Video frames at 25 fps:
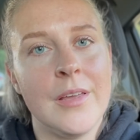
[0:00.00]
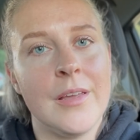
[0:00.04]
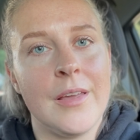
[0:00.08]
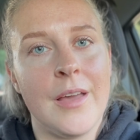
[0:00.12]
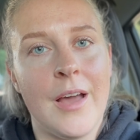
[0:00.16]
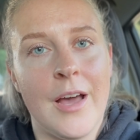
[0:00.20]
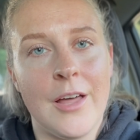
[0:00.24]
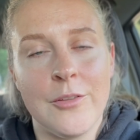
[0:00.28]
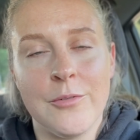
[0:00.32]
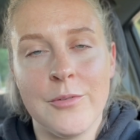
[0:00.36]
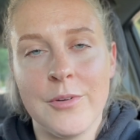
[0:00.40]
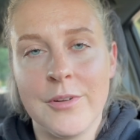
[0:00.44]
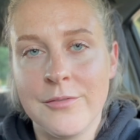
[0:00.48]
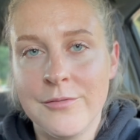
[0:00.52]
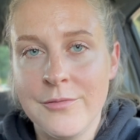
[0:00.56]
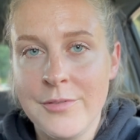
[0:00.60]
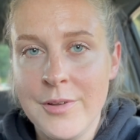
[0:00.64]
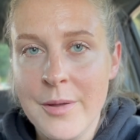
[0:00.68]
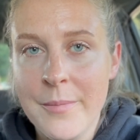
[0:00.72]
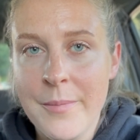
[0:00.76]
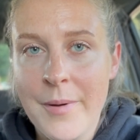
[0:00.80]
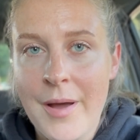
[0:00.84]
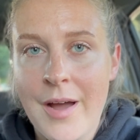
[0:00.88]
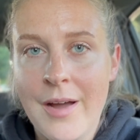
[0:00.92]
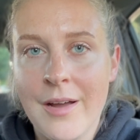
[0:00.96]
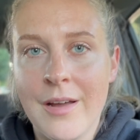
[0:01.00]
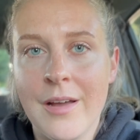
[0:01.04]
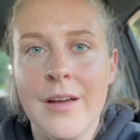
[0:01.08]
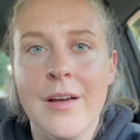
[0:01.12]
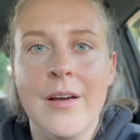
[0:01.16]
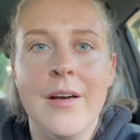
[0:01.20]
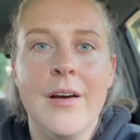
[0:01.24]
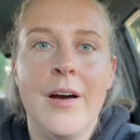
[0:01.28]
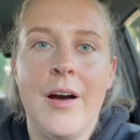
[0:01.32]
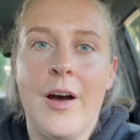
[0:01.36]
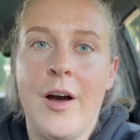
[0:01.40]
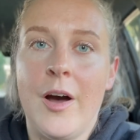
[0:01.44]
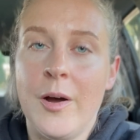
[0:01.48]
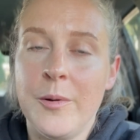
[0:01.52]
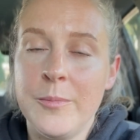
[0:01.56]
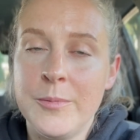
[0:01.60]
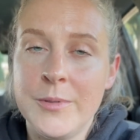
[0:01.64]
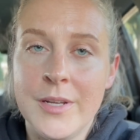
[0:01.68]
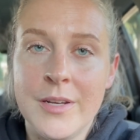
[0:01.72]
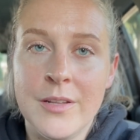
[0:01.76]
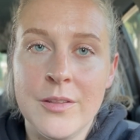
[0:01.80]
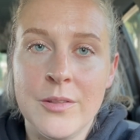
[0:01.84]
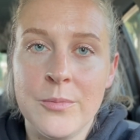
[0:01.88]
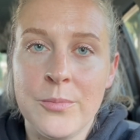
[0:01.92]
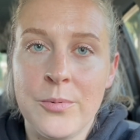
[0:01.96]
gathering feedback,
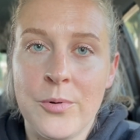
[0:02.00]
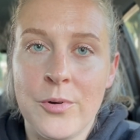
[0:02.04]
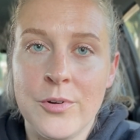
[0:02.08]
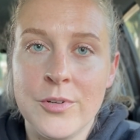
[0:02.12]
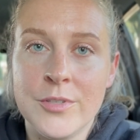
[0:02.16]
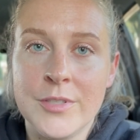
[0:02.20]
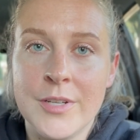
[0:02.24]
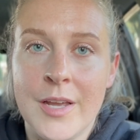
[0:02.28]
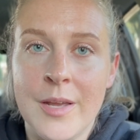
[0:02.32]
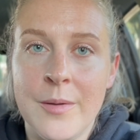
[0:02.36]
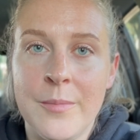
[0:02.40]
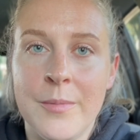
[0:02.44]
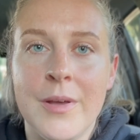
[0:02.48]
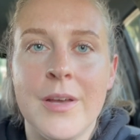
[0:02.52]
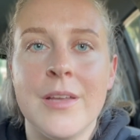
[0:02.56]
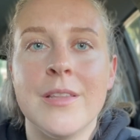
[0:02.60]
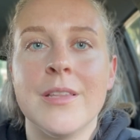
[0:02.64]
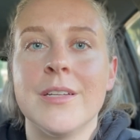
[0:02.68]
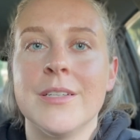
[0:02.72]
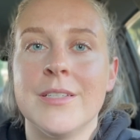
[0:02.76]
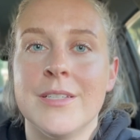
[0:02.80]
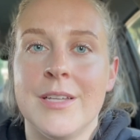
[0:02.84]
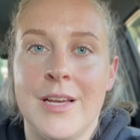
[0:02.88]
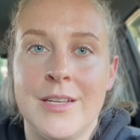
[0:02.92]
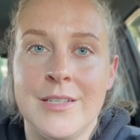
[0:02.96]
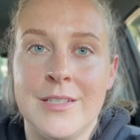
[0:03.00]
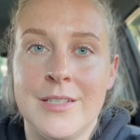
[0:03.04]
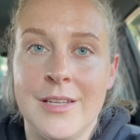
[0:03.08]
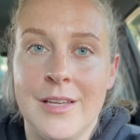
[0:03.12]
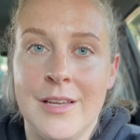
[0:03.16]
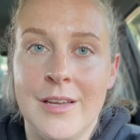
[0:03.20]
updating the prototype, and then testing